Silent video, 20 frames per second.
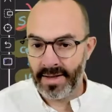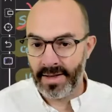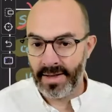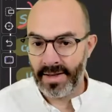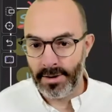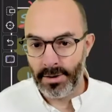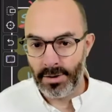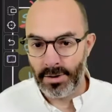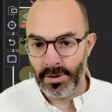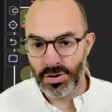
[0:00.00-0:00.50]

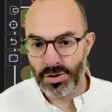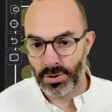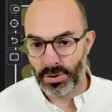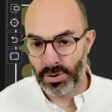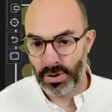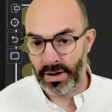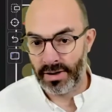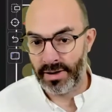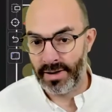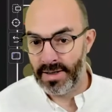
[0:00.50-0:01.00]
leakage,
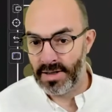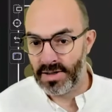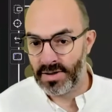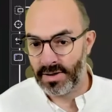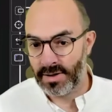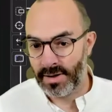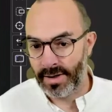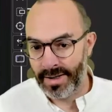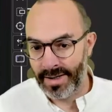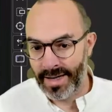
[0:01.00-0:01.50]
or at least
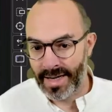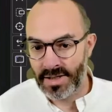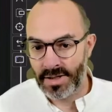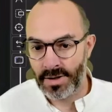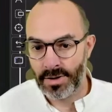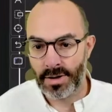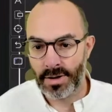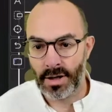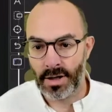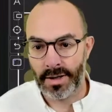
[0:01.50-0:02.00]

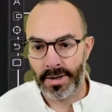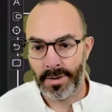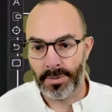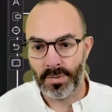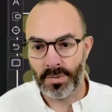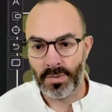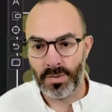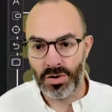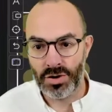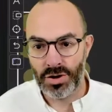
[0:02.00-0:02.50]
less
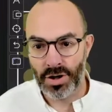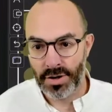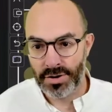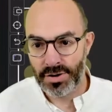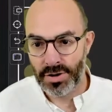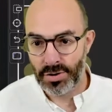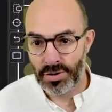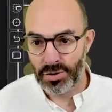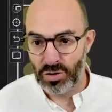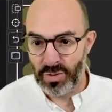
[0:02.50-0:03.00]

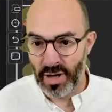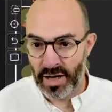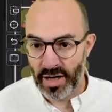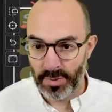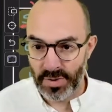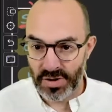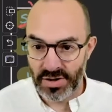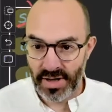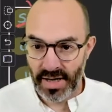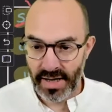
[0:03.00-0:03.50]
chances to make
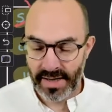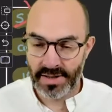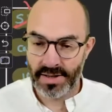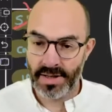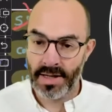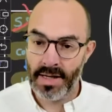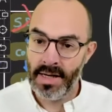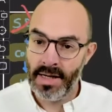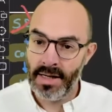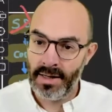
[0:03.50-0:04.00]
mistakes
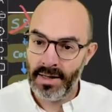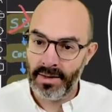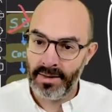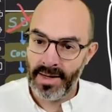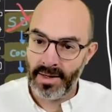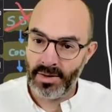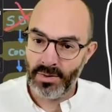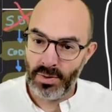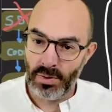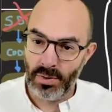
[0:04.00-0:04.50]

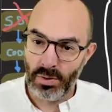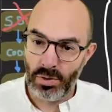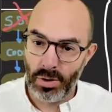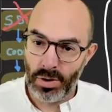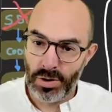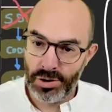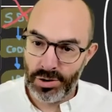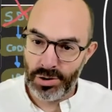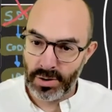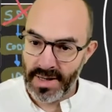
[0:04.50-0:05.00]
that will
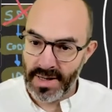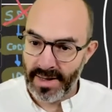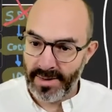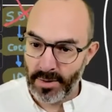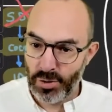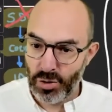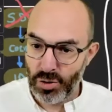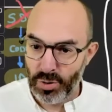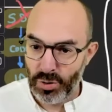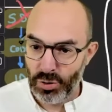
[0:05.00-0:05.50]
cause your data
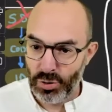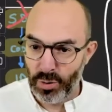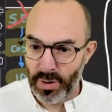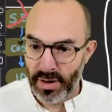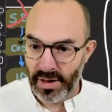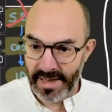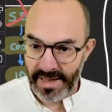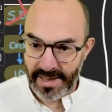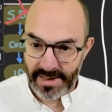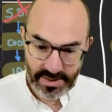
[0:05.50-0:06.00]
to be
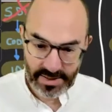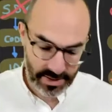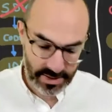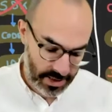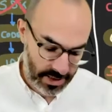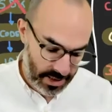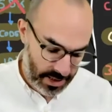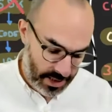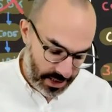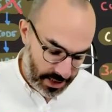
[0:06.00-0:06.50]
leaked.
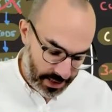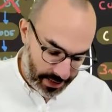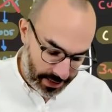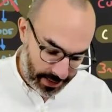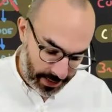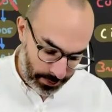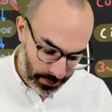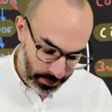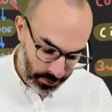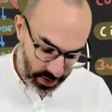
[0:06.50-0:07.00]

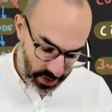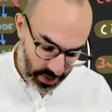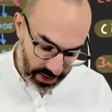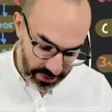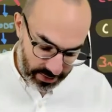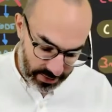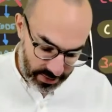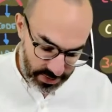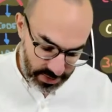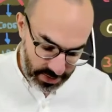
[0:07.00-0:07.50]

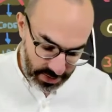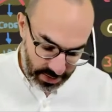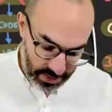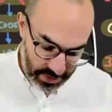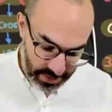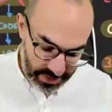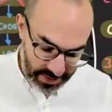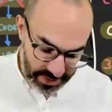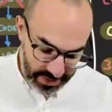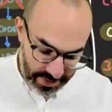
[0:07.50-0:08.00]
And
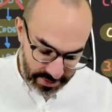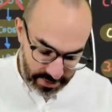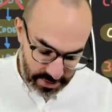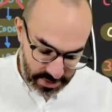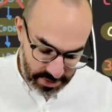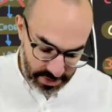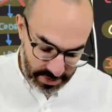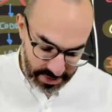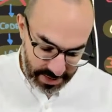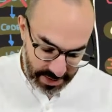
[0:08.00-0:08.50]
in the end,
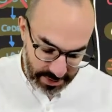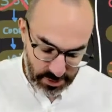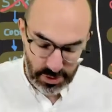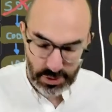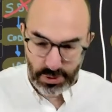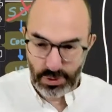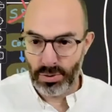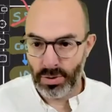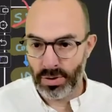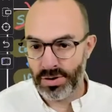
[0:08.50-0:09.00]
it gives
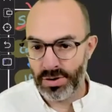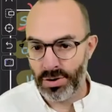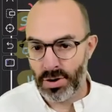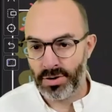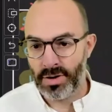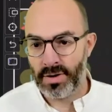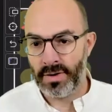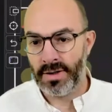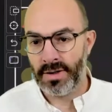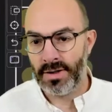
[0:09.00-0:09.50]
you a
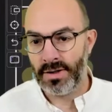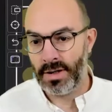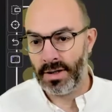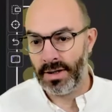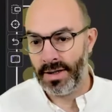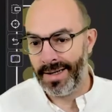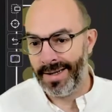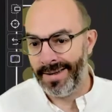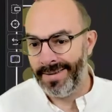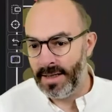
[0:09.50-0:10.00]
certain
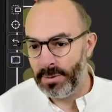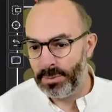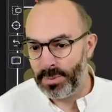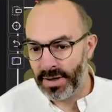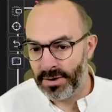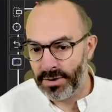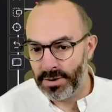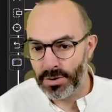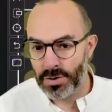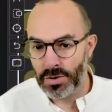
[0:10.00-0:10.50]

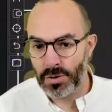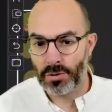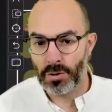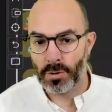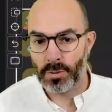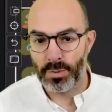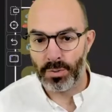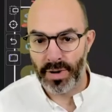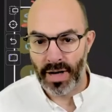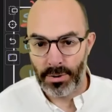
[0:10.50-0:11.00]
independence
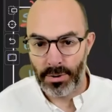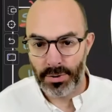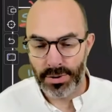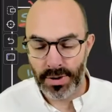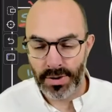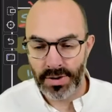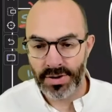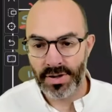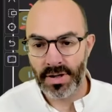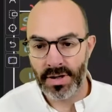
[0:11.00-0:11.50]
from
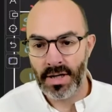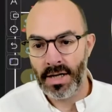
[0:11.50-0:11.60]
browsers,